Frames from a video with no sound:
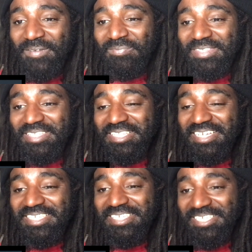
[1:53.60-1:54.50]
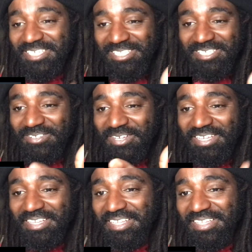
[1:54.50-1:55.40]
This is,
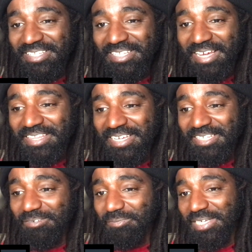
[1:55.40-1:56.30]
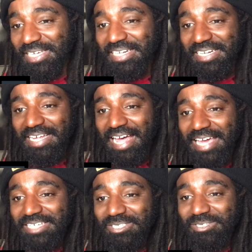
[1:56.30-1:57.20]
I think, the beginning of
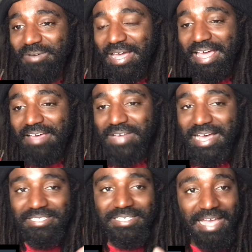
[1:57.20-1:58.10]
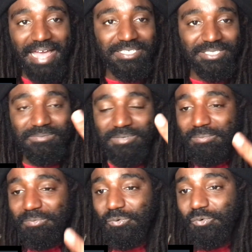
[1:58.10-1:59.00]
Isom. I have Isom
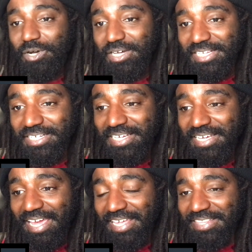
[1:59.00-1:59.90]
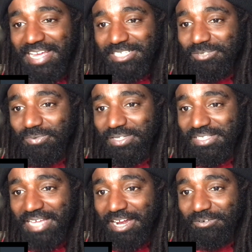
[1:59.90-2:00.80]
#1. And that's
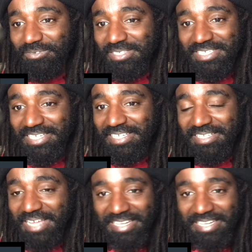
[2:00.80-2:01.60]
what I see.